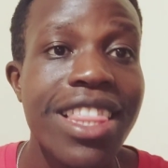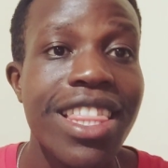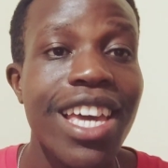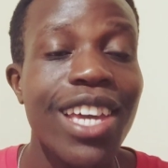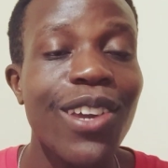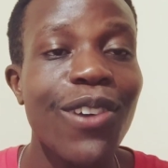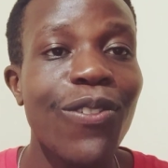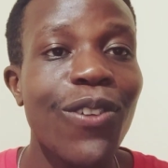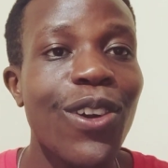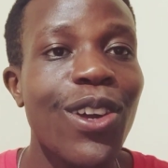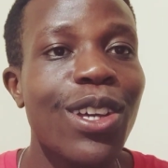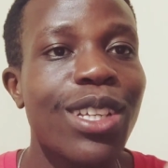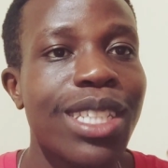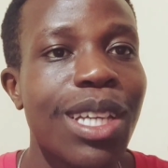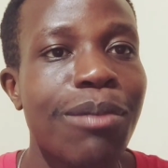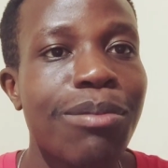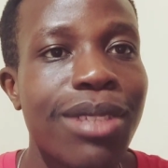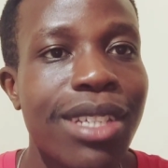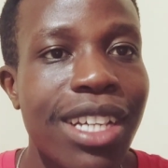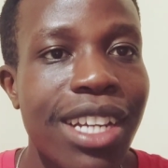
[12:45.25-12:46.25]
Thank you for your
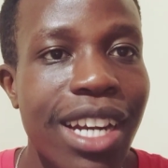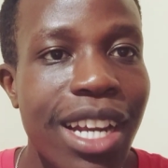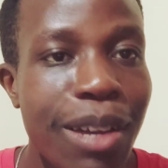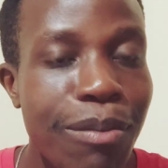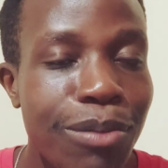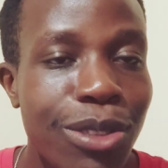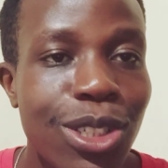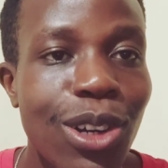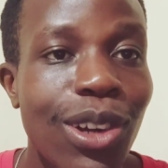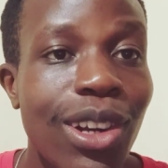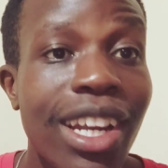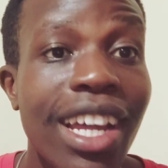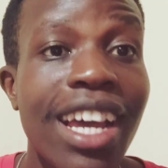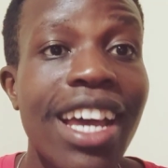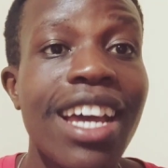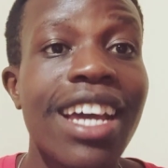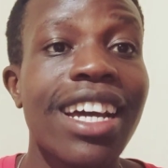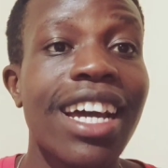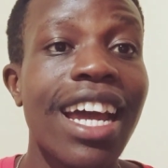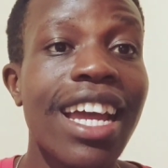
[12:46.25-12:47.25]
subscription.
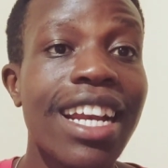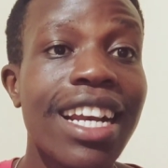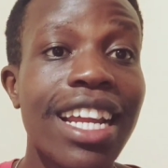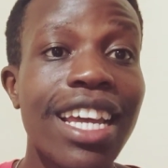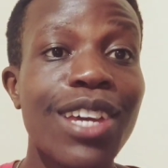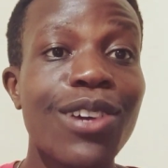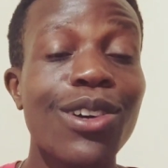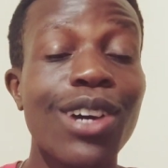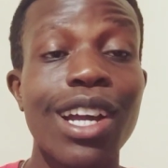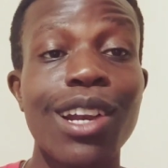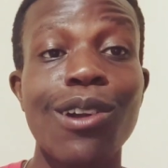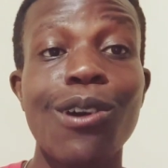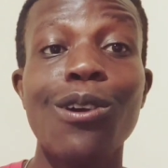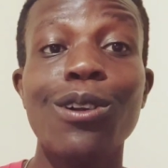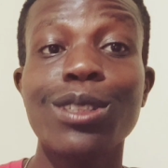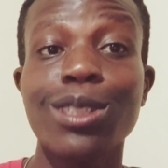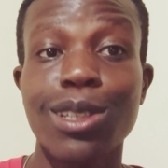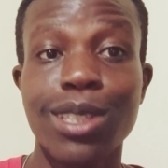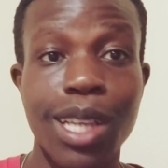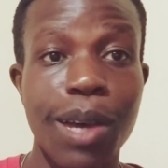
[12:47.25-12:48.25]
Kindly, you can
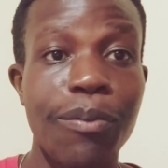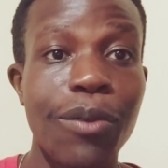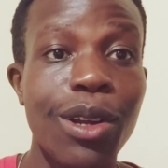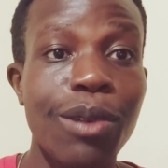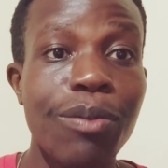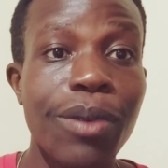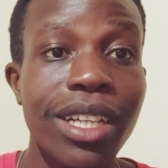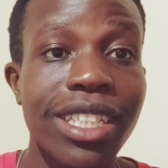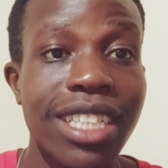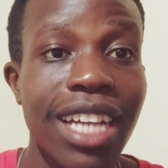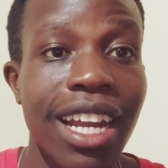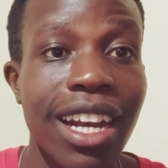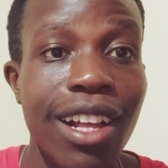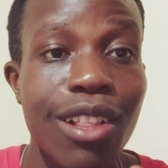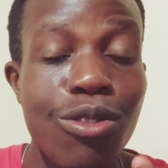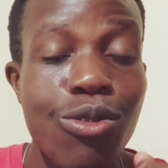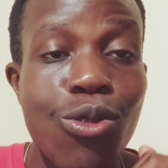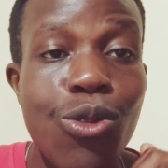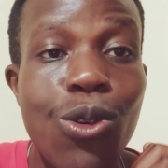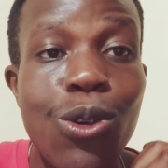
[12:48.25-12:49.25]
also support my
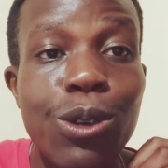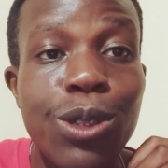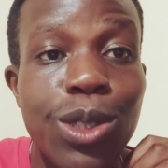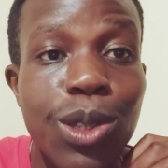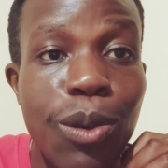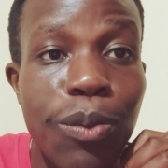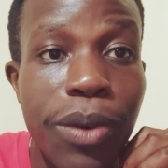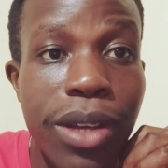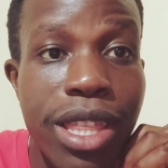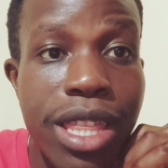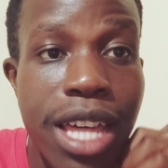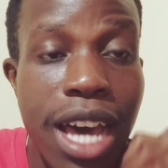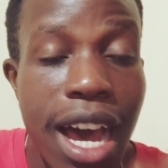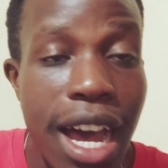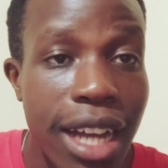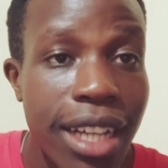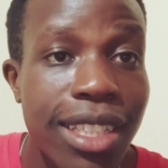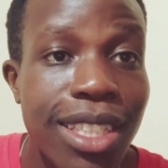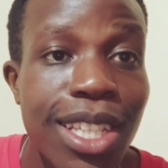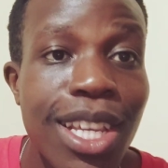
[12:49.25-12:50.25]
channel through Super
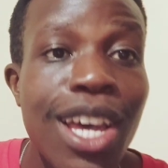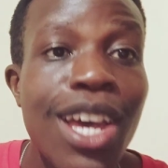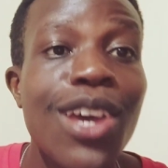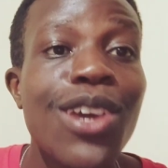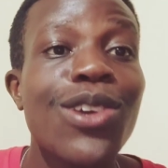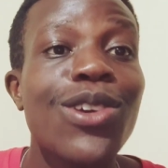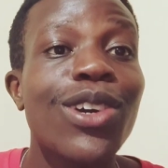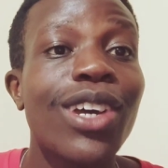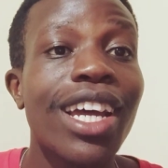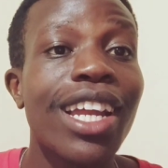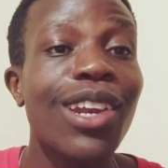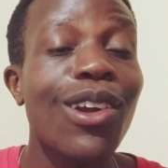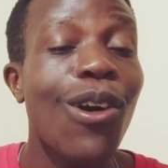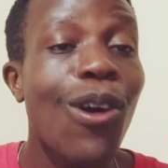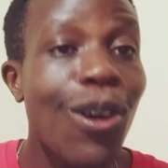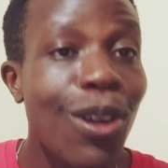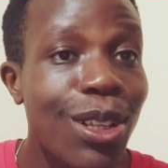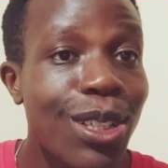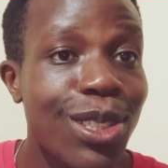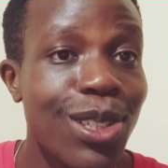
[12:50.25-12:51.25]
Thanks. You can
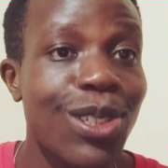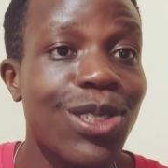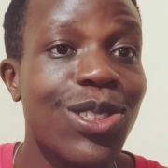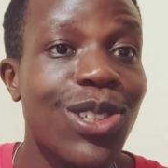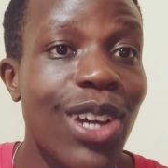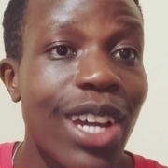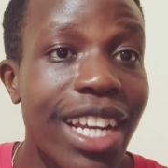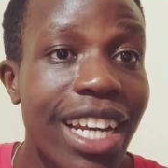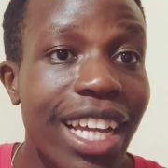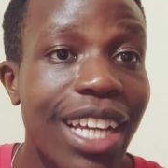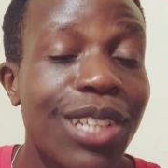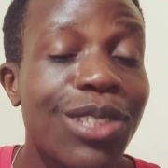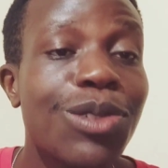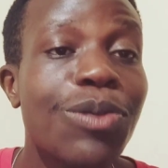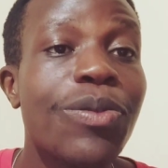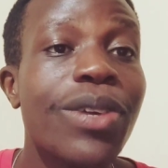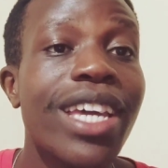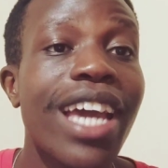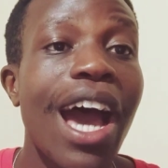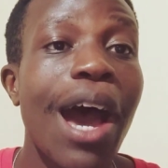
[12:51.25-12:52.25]
also join in
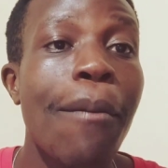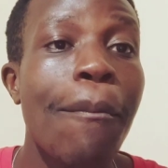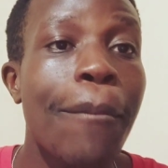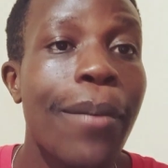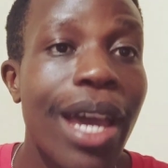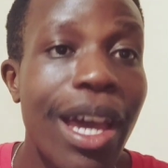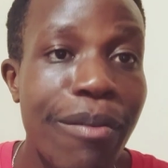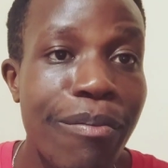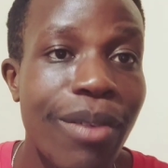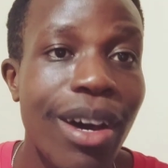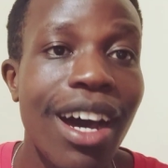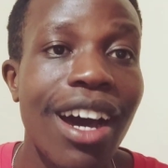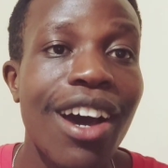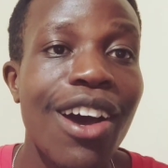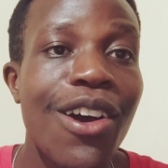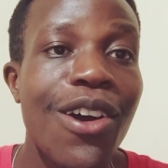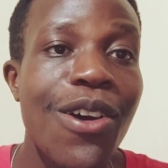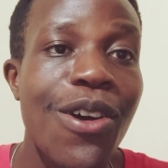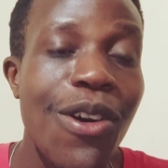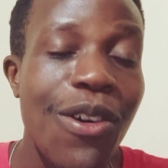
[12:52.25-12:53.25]
to be a member
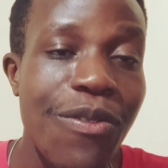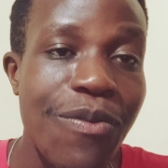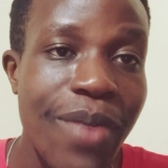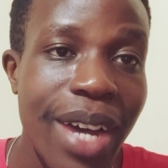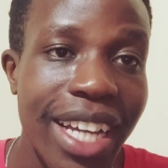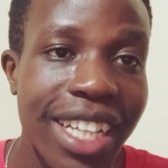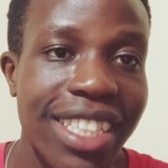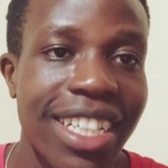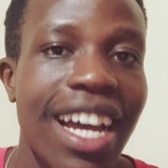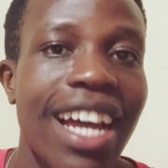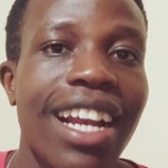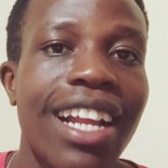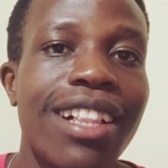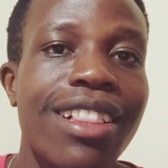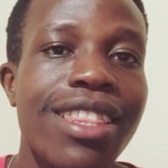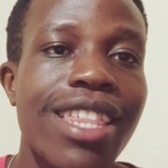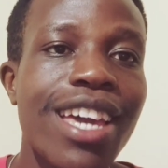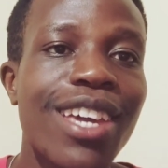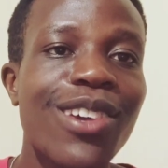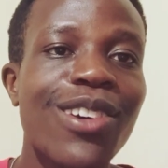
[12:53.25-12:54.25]
of my
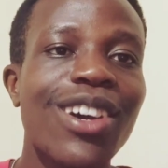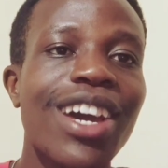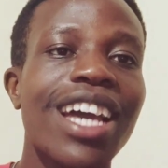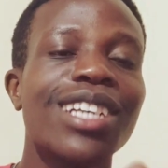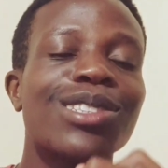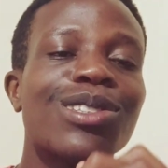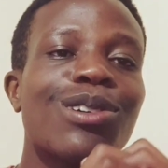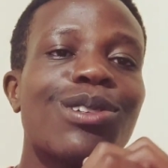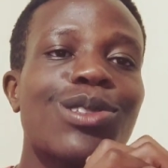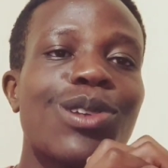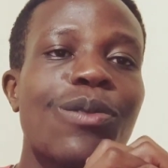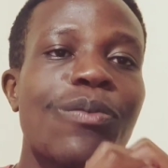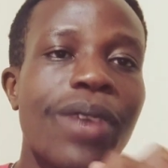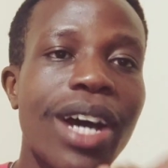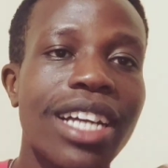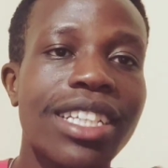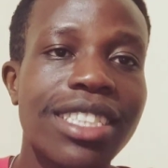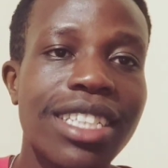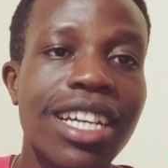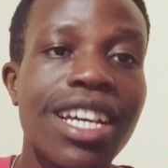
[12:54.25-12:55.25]
channel. Thank you guys so
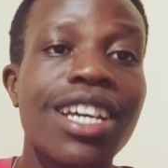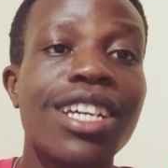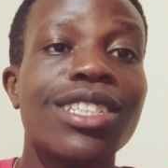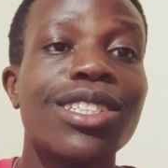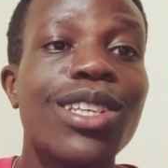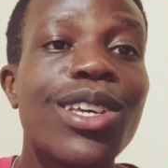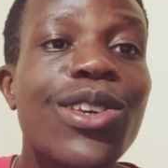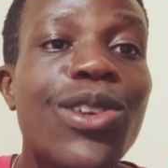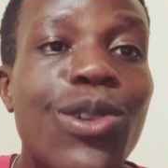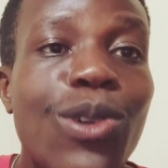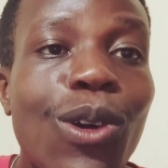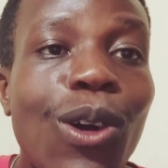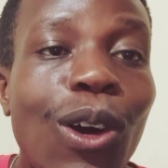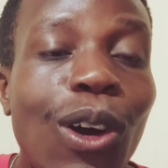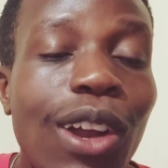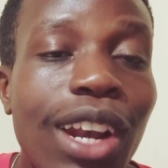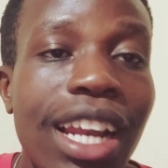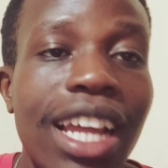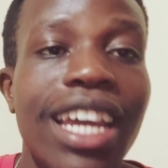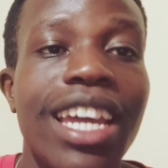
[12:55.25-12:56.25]
much. See you
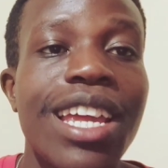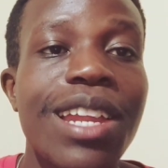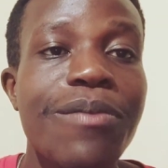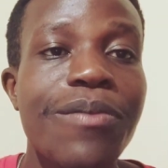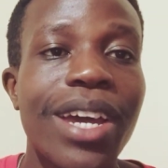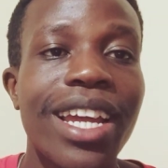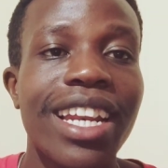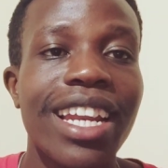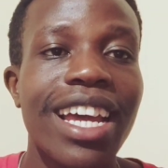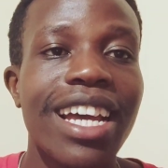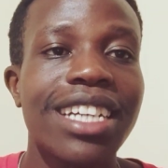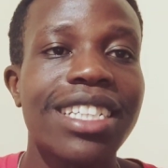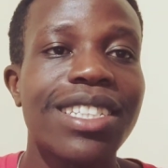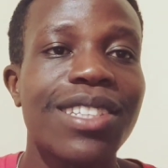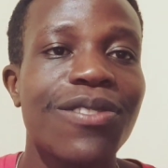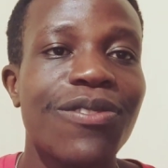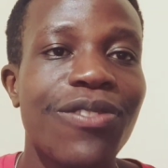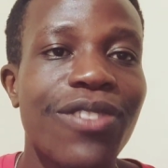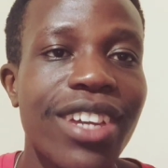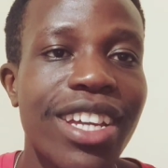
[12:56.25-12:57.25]
all in my
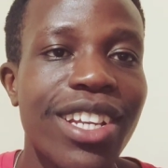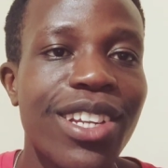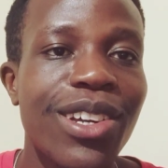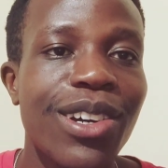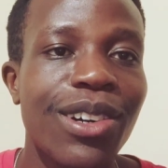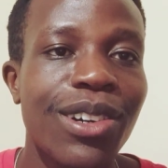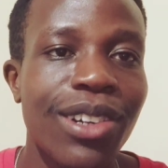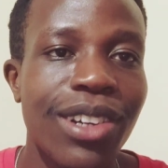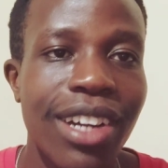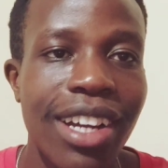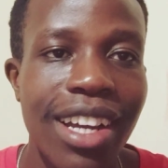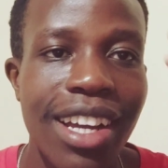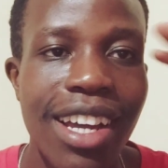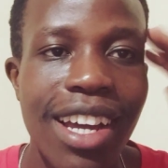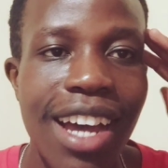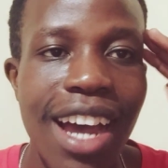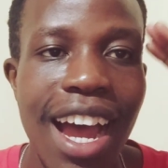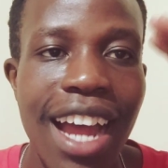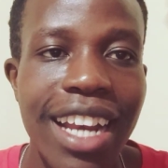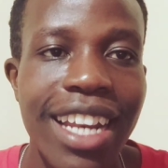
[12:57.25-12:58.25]
next video.
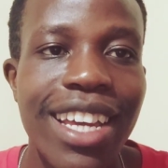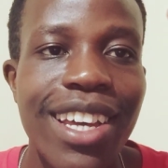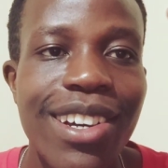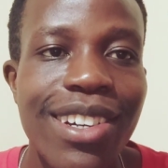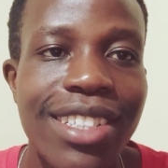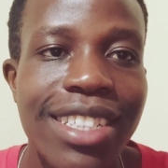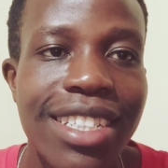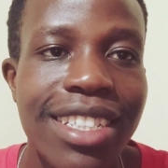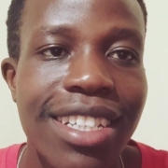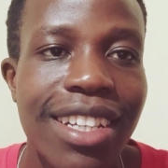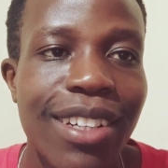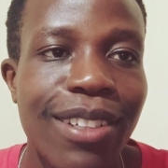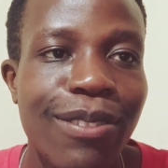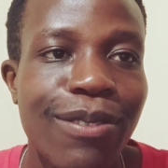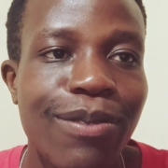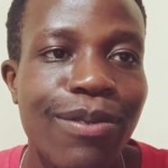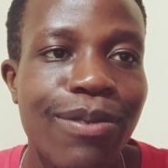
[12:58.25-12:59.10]
Adios.